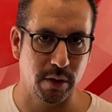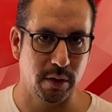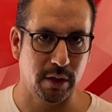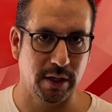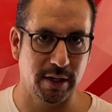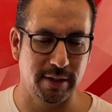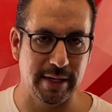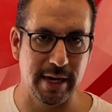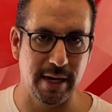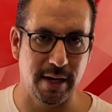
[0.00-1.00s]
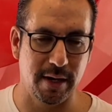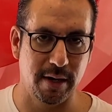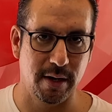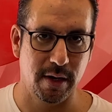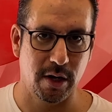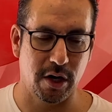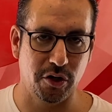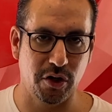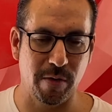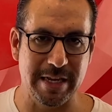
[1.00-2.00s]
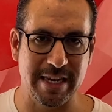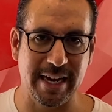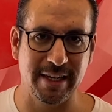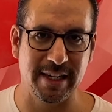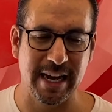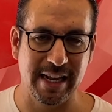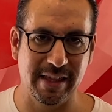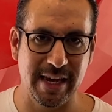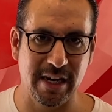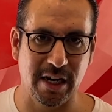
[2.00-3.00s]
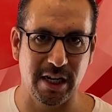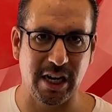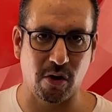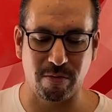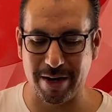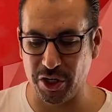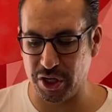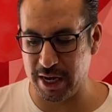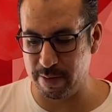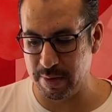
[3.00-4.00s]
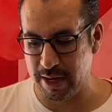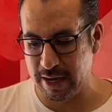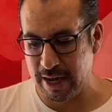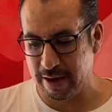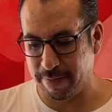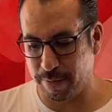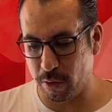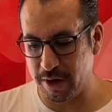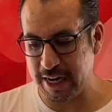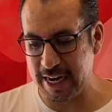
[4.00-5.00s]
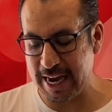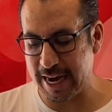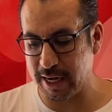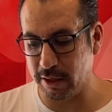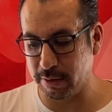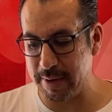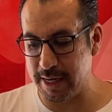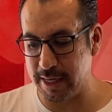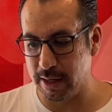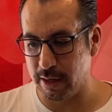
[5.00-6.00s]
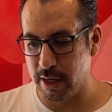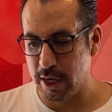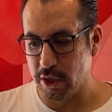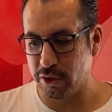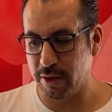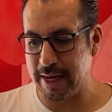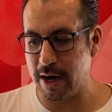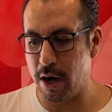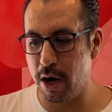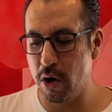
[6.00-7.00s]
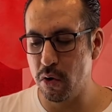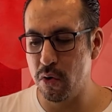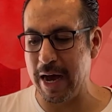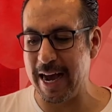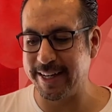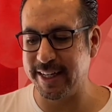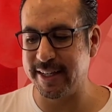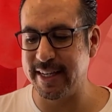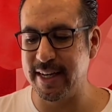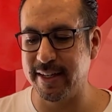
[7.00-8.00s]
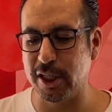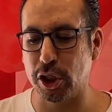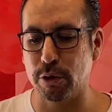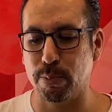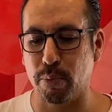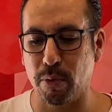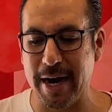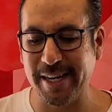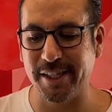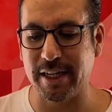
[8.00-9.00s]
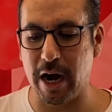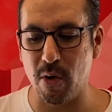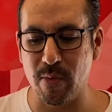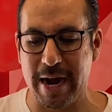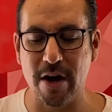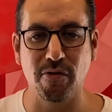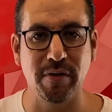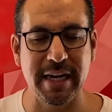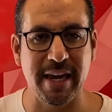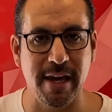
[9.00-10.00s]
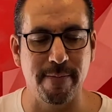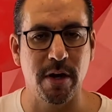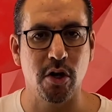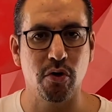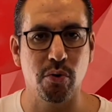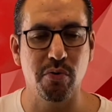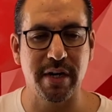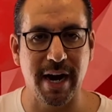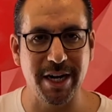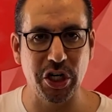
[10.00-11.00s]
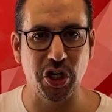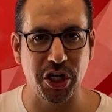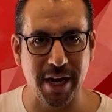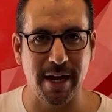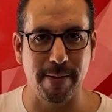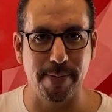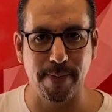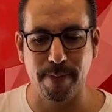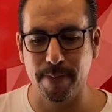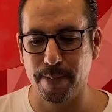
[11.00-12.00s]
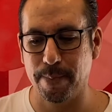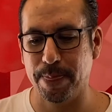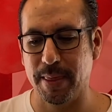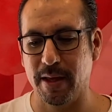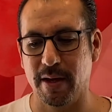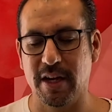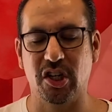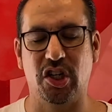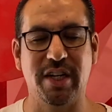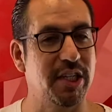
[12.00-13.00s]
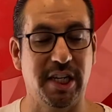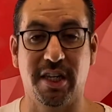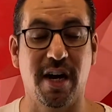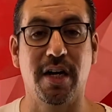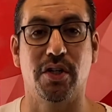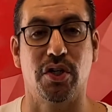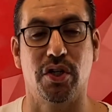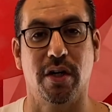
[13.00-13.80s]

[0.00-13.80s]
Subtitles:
because they are so intense they could crush him. For he had healed many, so that all who had diseases pressed around him to touch him. Just a touch.